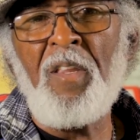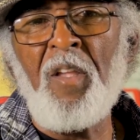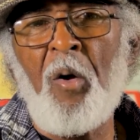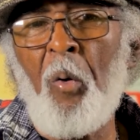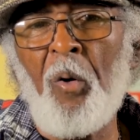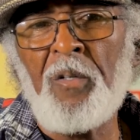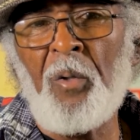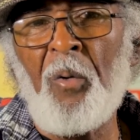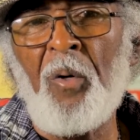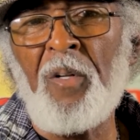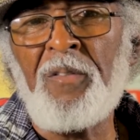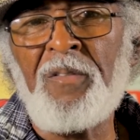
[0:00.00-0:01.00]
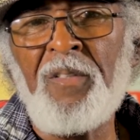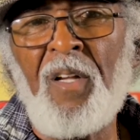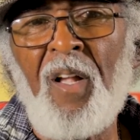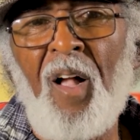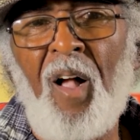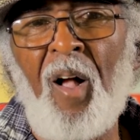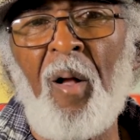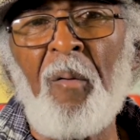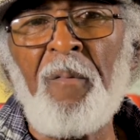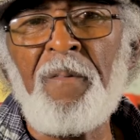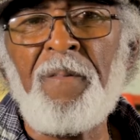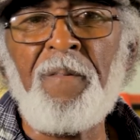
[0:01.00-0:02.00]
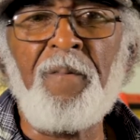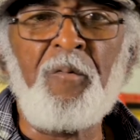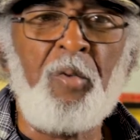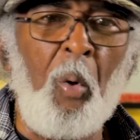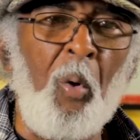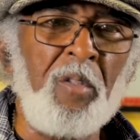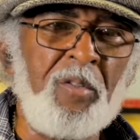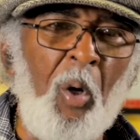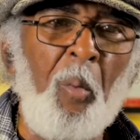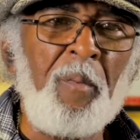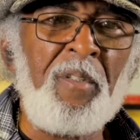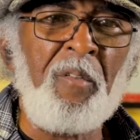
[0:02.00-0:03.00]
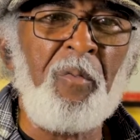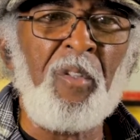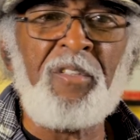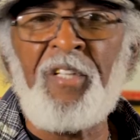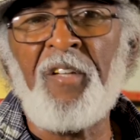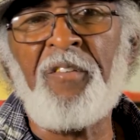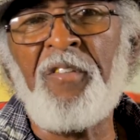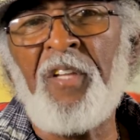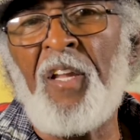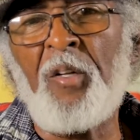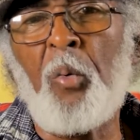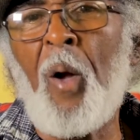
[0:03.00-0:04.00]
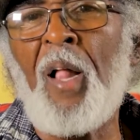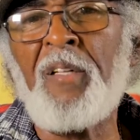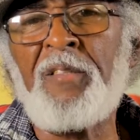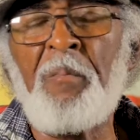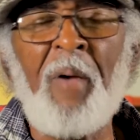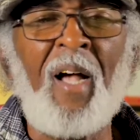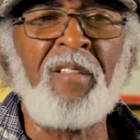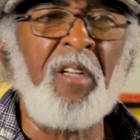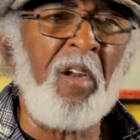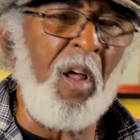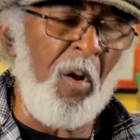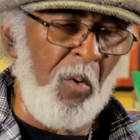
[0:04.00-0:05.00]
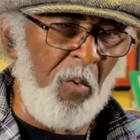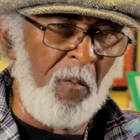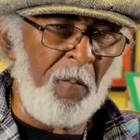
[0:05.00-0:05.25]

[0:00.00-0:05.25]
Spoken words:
corridors of doors opening for justice and equality by the law.